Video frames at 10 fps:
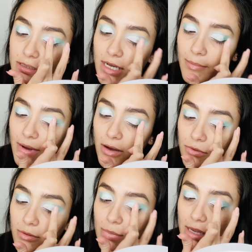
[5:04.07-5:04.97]
tap out the
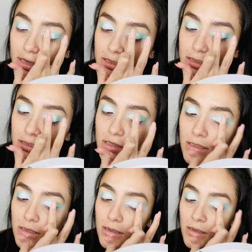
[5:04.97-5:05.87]
base.
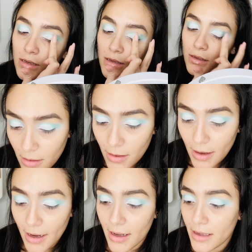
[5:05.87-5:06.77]

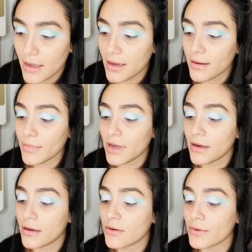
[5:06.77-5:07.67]
I am
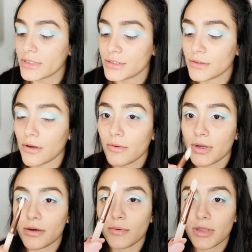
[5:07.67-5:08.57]
going to go
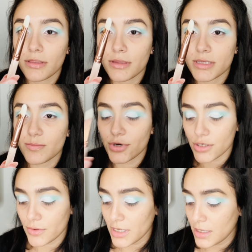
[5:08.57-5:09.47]
in with this brush
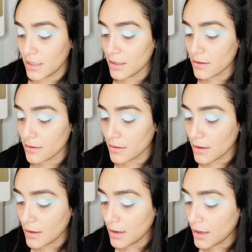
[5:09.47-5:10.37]
right here,
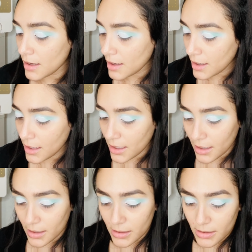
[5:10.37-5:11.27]

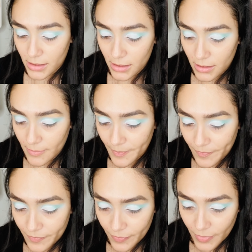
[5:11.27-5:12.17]
and
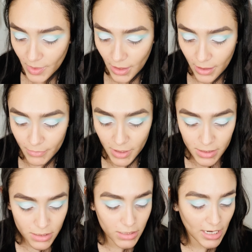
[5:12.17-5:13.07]
I'm gonna
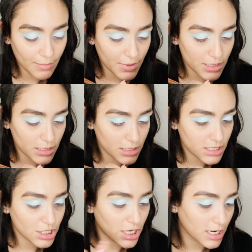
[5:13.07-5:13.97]
tap into this
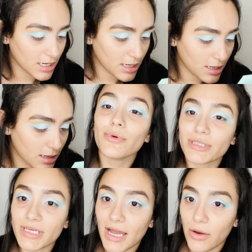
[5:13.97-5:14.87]
shade. We'll
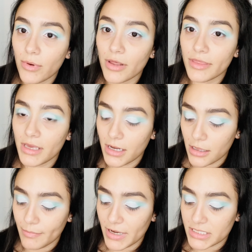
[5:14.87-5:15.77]
see how well the color
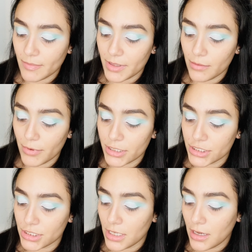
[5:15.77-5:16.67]
picks up on the brush.